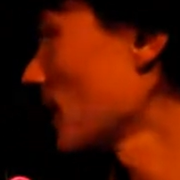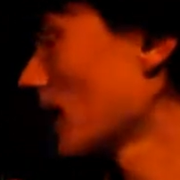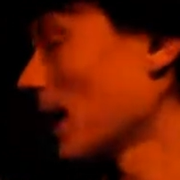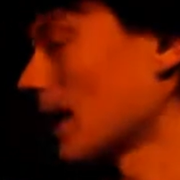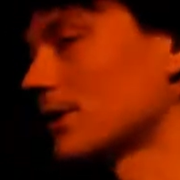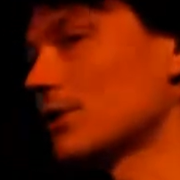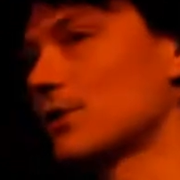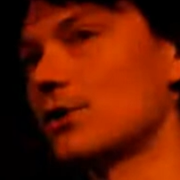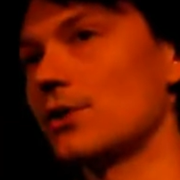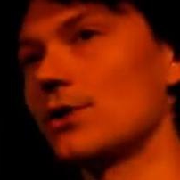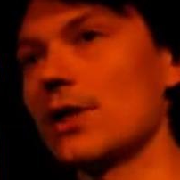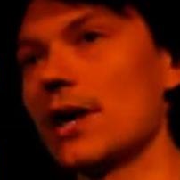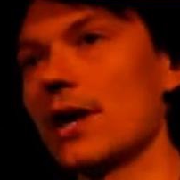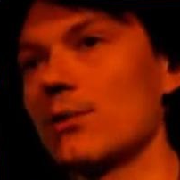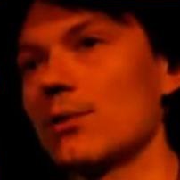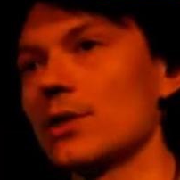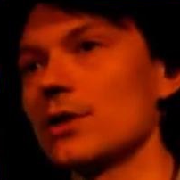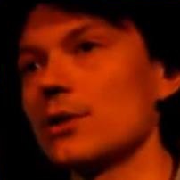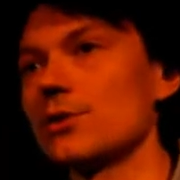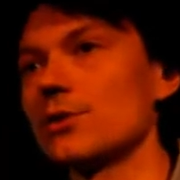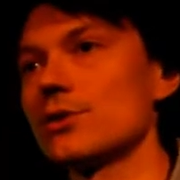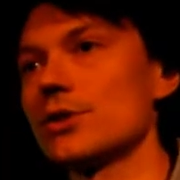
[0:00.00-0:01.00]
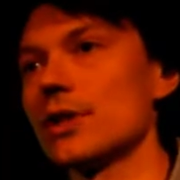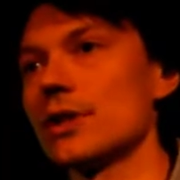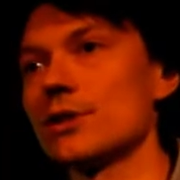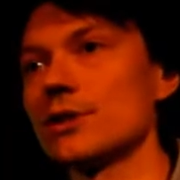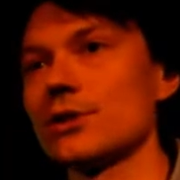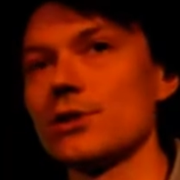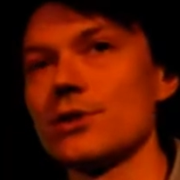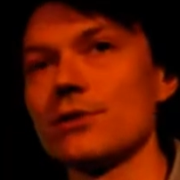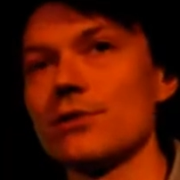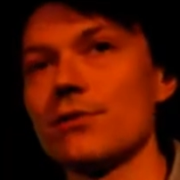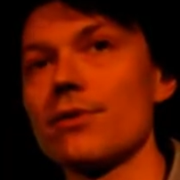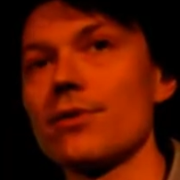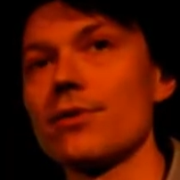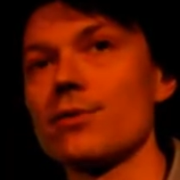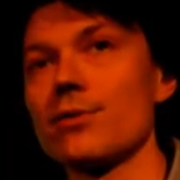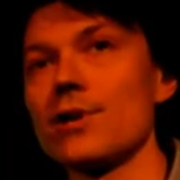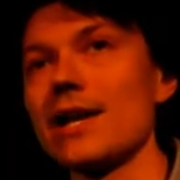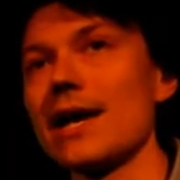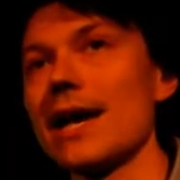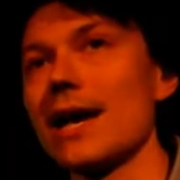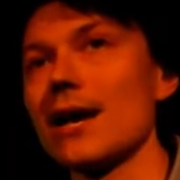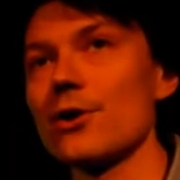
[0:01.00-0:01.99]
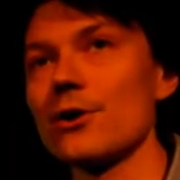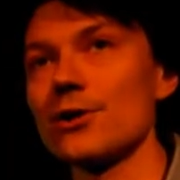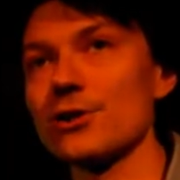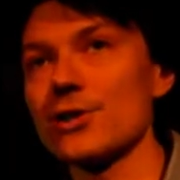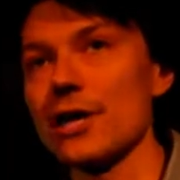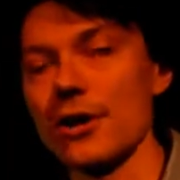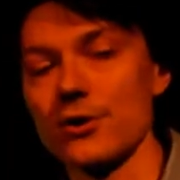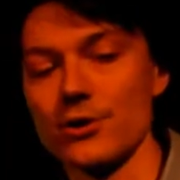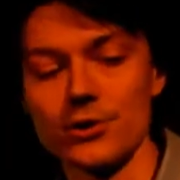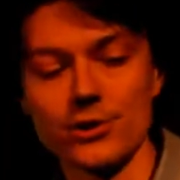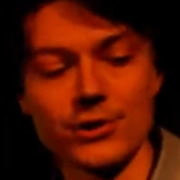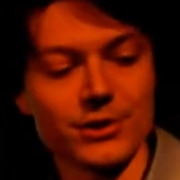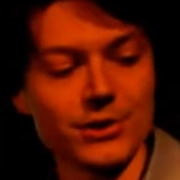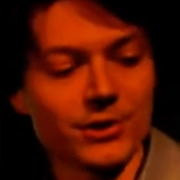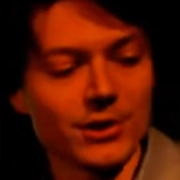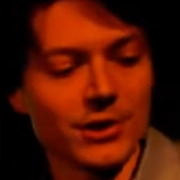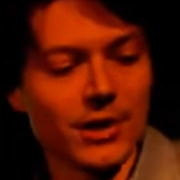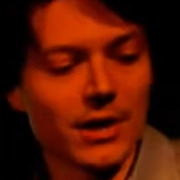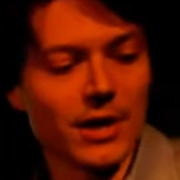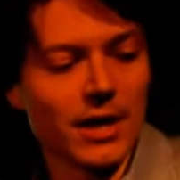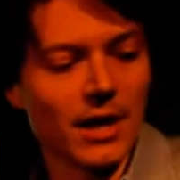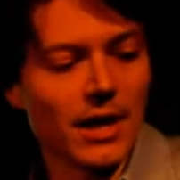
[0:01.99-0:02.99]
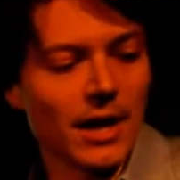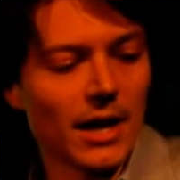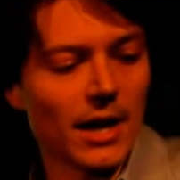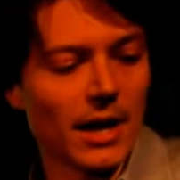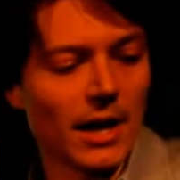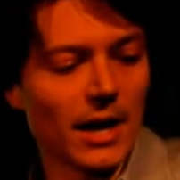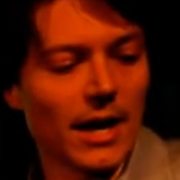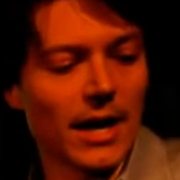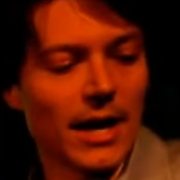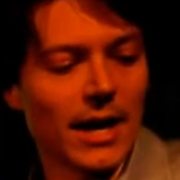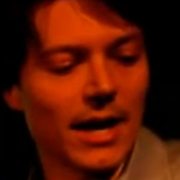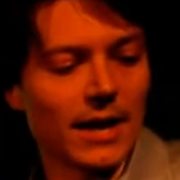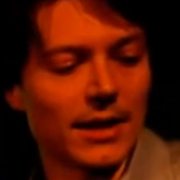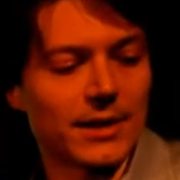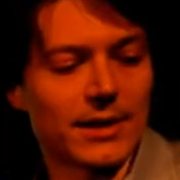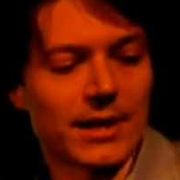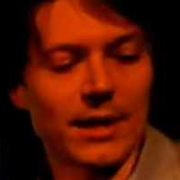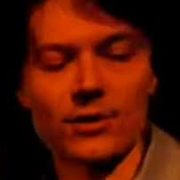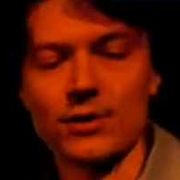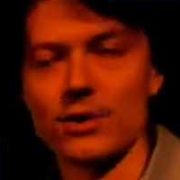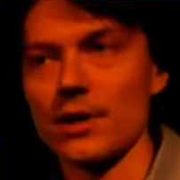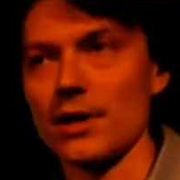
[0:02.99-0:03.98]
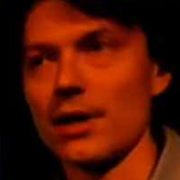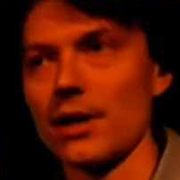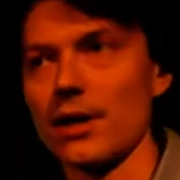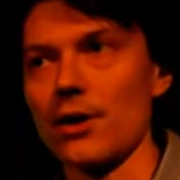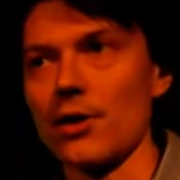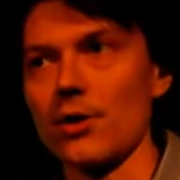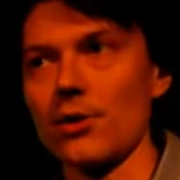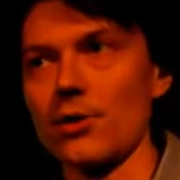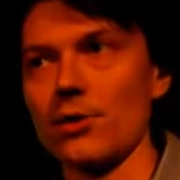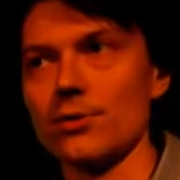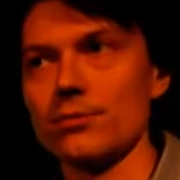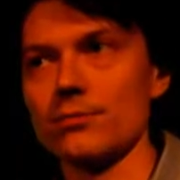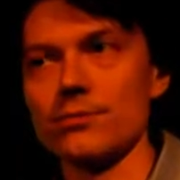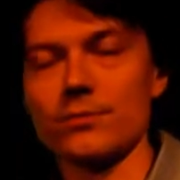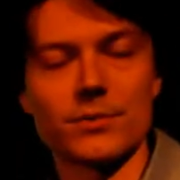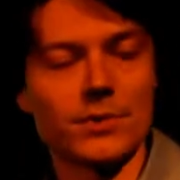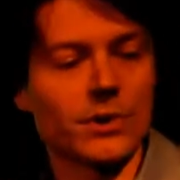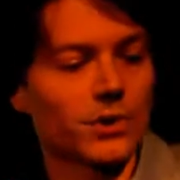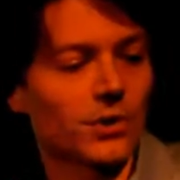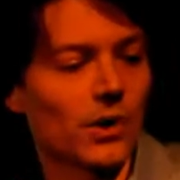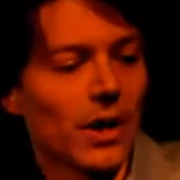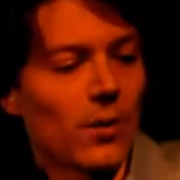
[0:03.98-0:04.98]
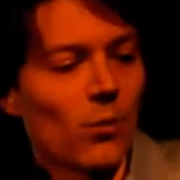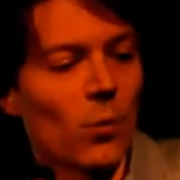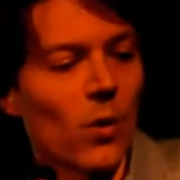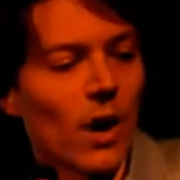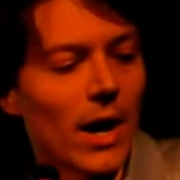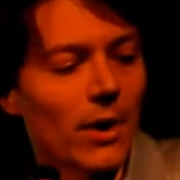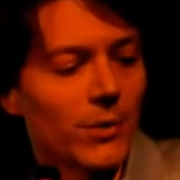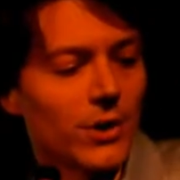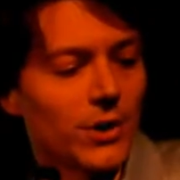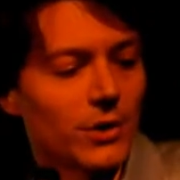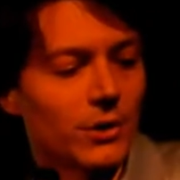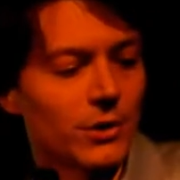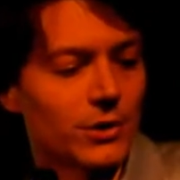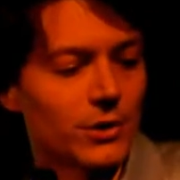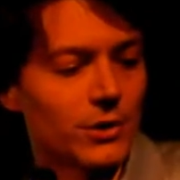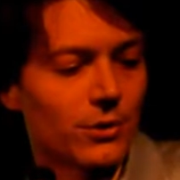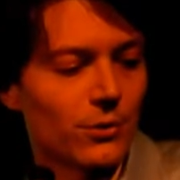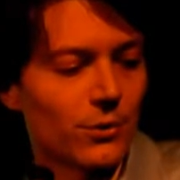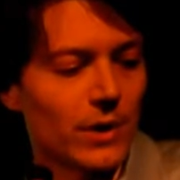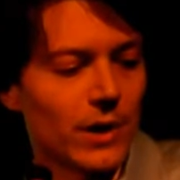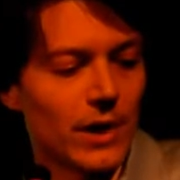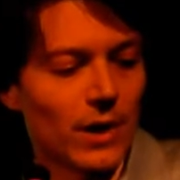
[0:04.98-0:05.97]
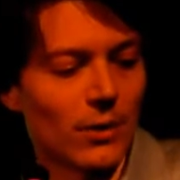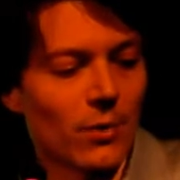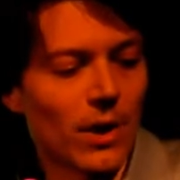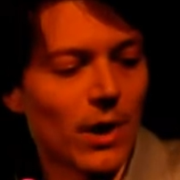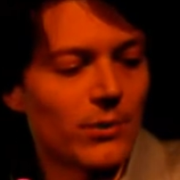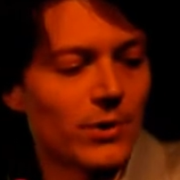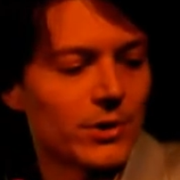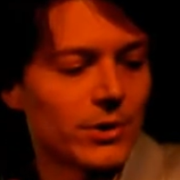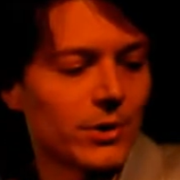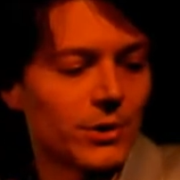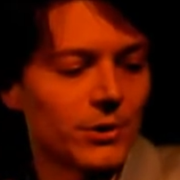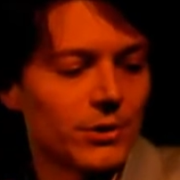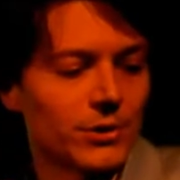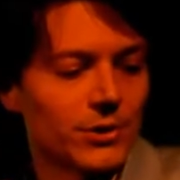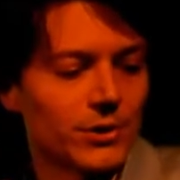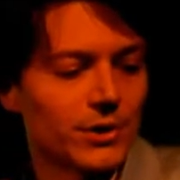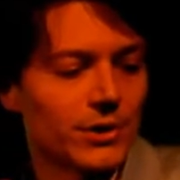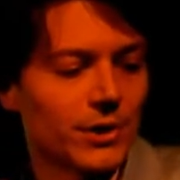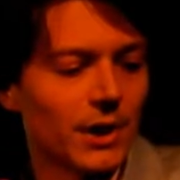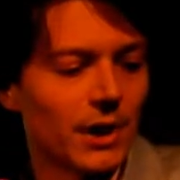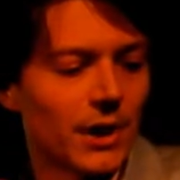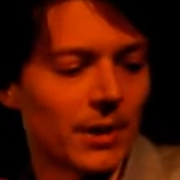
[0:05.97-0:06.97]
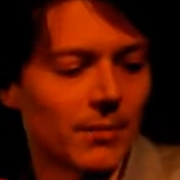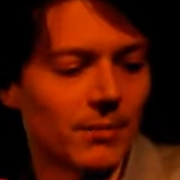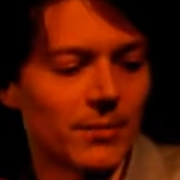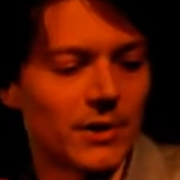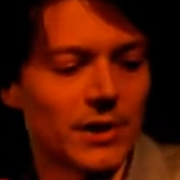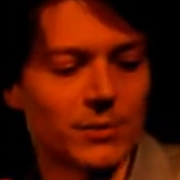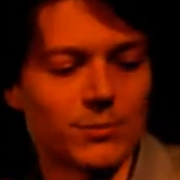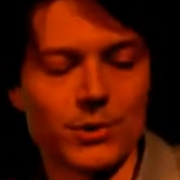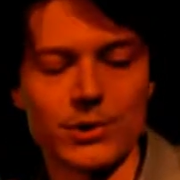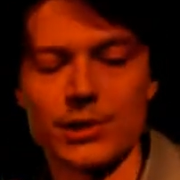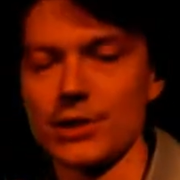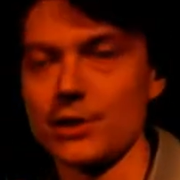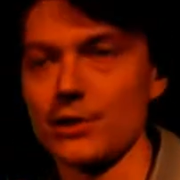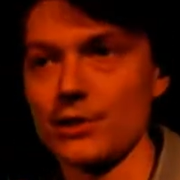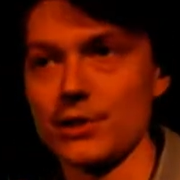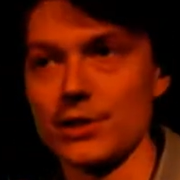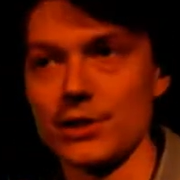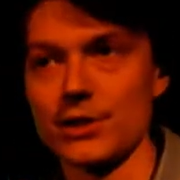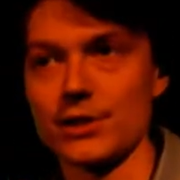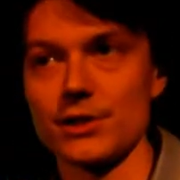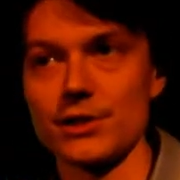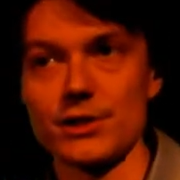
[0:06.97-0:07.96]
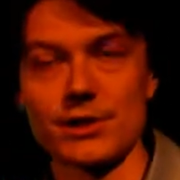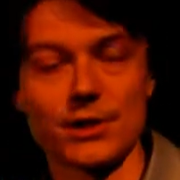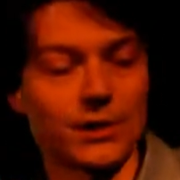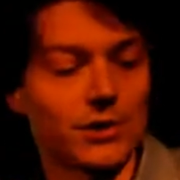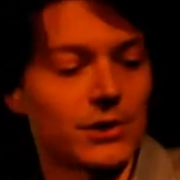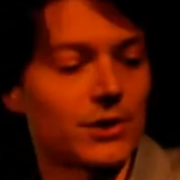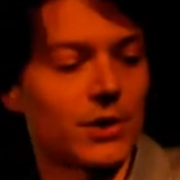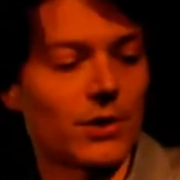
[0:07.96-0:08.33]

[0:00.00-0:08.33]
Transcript: And to do that, we used a series of 3 air scouters, and I'll describe why we chose 3 and why we chose these particular distances.